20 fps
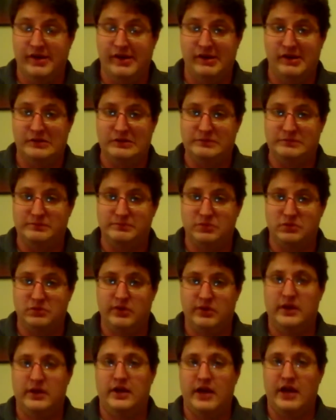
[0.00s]
Um,
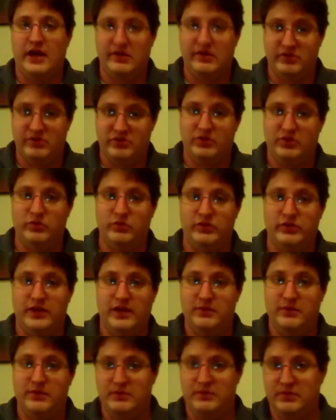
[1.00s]
probably not every single
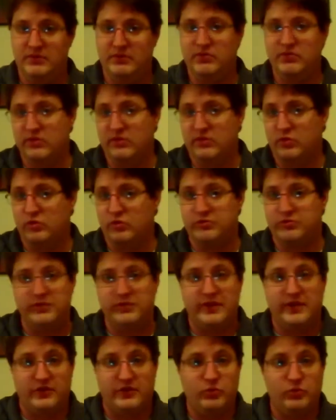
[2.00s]
day, but maybe over the course
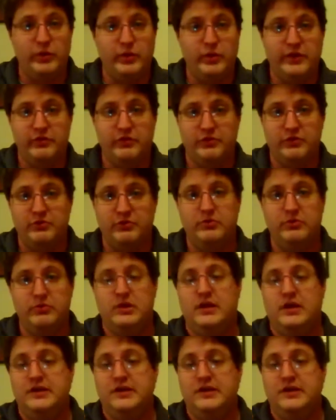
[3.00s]
of the next week or two.